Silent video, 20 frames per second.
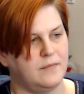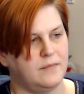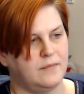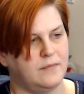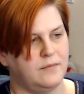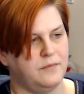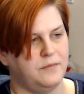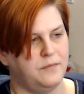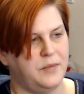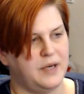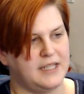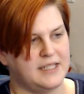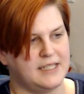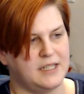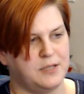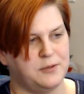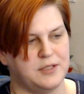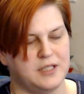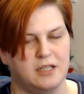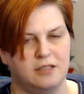Because there
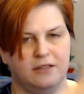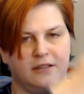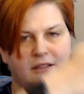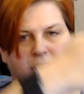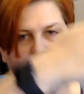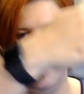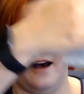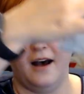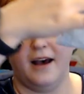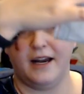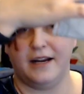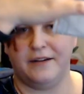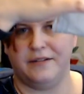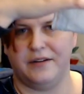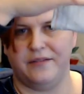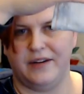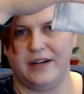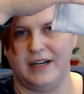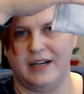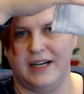was a lot of a
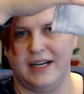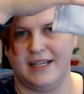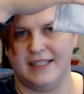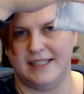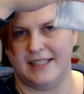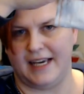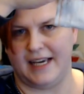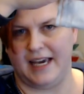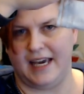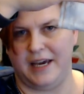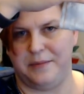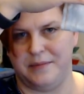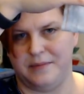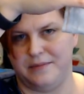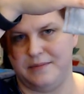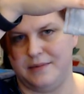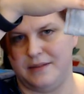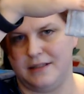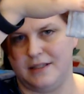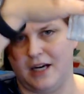very same
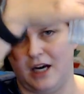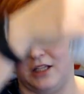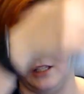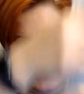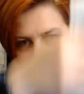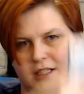color.